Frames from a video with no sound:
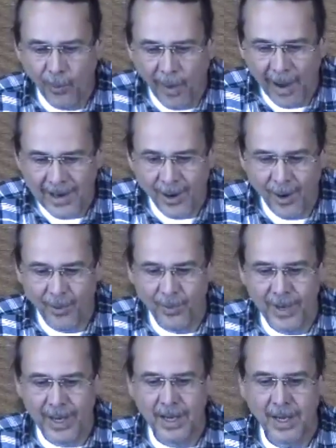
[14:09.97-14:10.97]
Why are
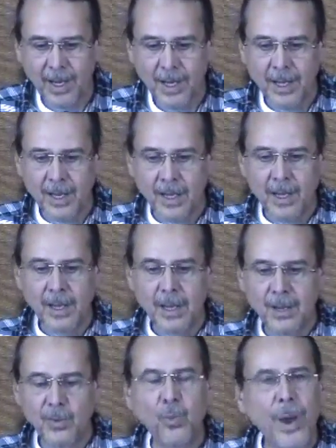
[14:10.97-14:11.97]
we
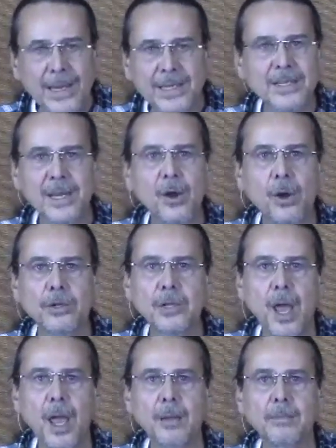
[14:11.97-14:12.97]
wasting our
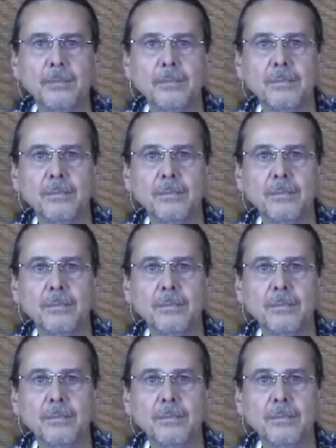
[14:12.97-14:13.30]
time,